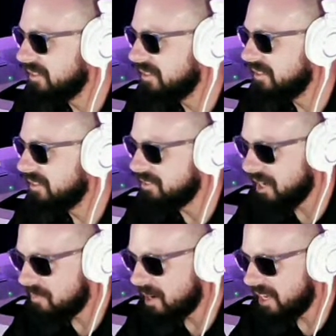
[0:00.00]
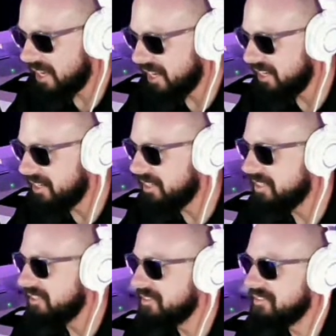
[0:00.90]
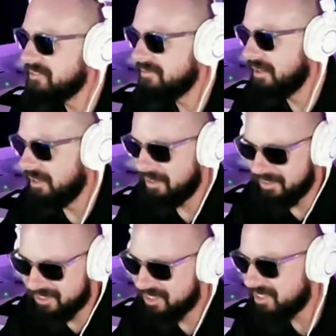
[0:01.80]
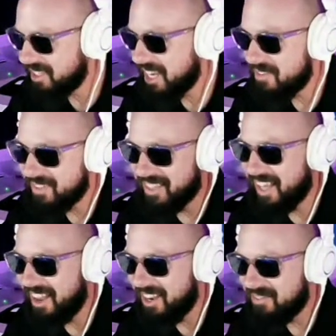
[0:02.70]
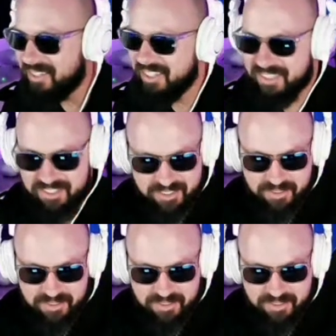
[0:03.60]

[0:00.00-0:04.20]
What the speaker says: Hello, hello. Is anybody in here? Is this thing even live?